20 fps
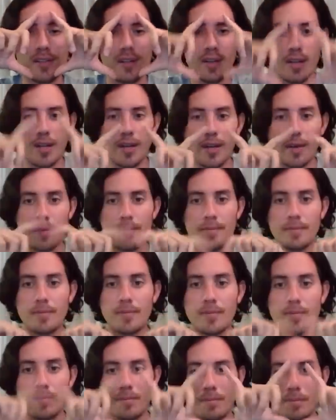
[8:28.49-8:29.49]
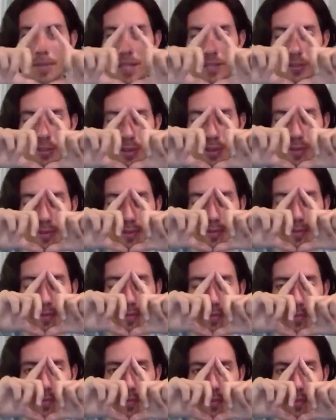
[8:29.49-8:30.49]
plateau,
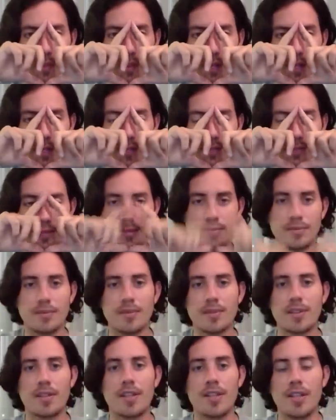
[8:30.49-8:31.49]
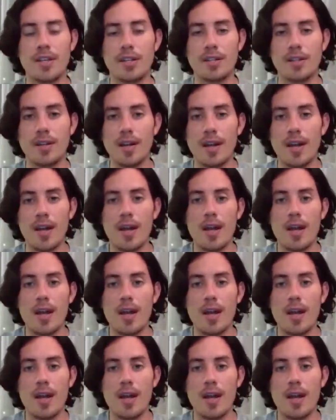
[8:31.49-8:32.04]
yes, here.